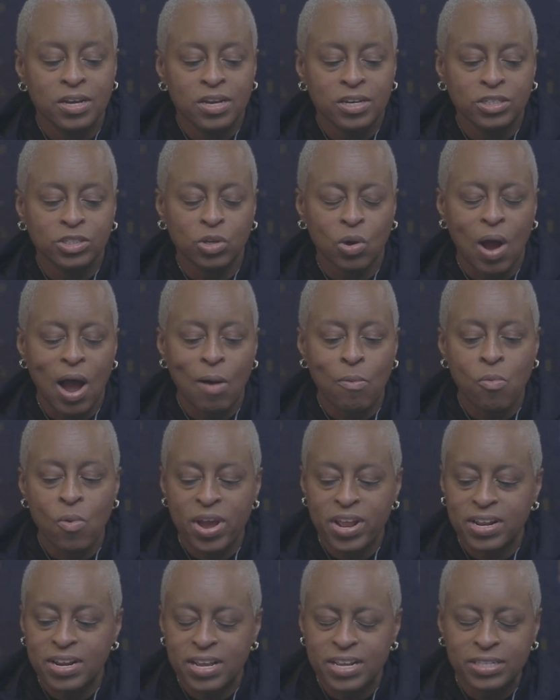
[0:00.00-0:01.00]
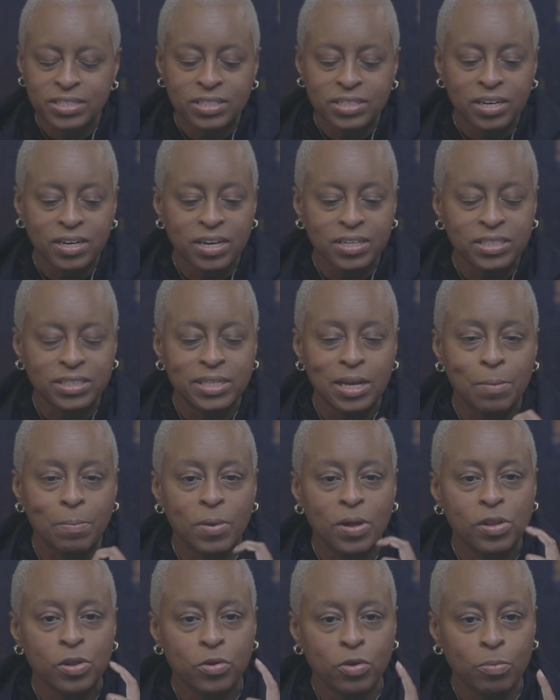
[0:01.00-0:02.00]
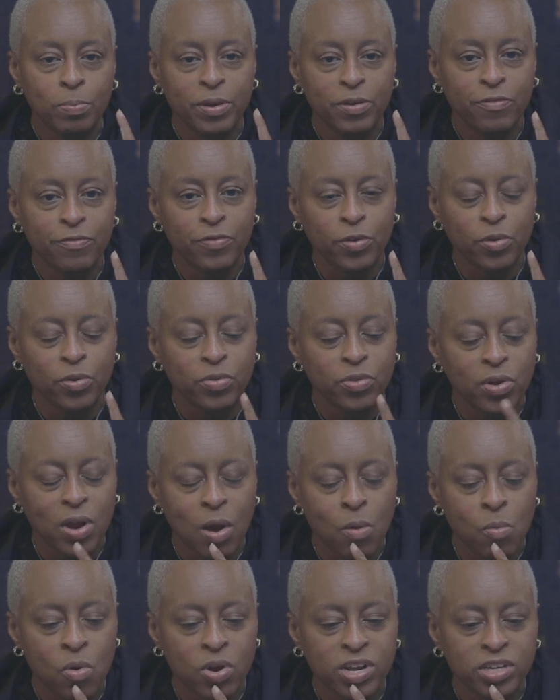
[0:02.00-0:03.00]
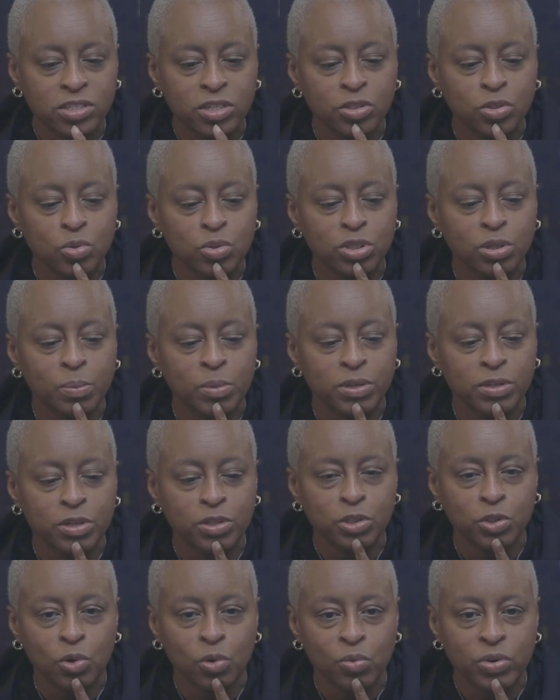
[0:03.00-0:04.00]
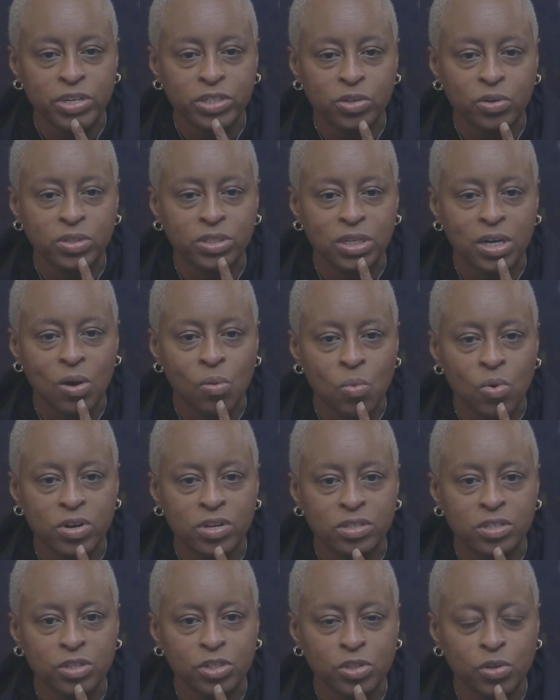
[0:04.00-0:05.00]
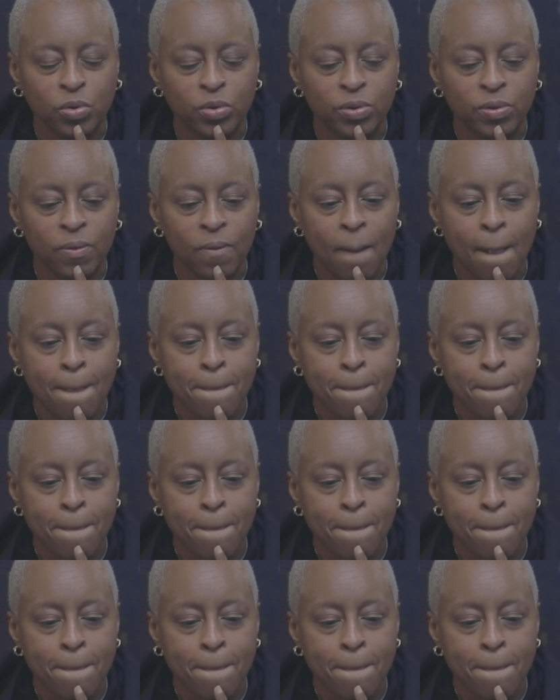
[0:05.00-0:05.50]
So I went and took a step a little bit further. I wanted to do some additional research, and I wanted to show you.